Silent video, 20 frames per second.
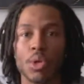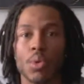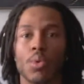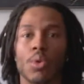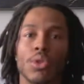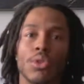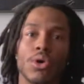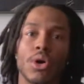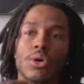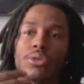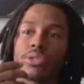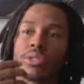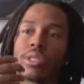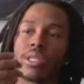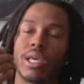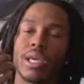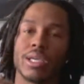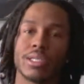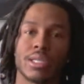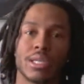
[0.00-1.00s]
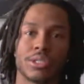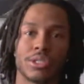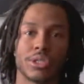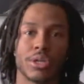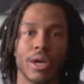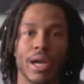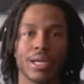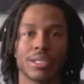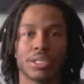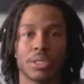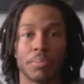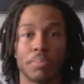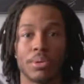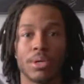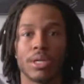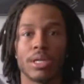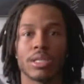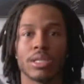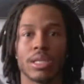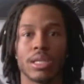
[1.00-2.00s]
Well, those are things that you're actually
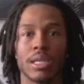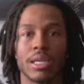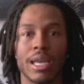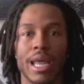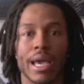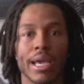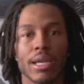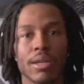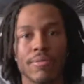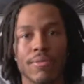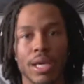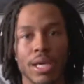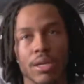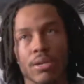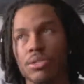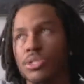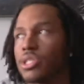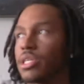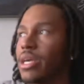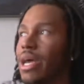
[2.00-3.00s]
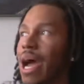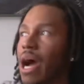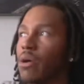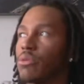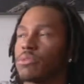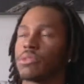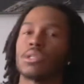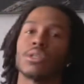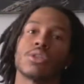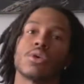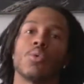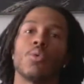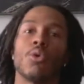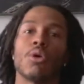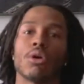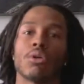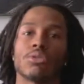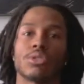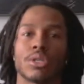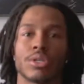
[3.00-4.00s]
putting the negative energy out into the
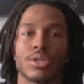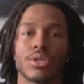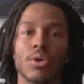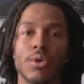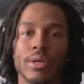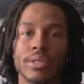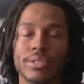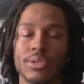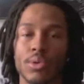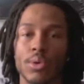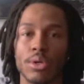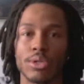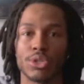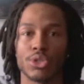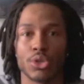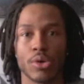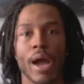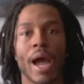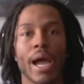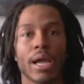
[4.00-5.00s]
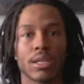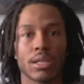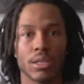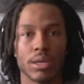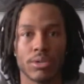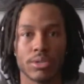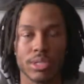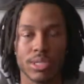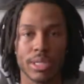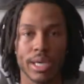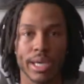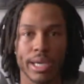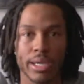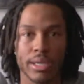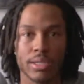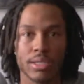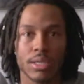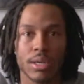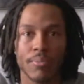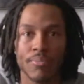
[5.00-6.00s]
world, so you're going to attract those
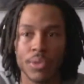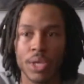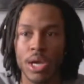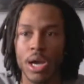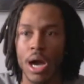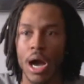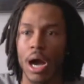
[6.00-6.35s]
things.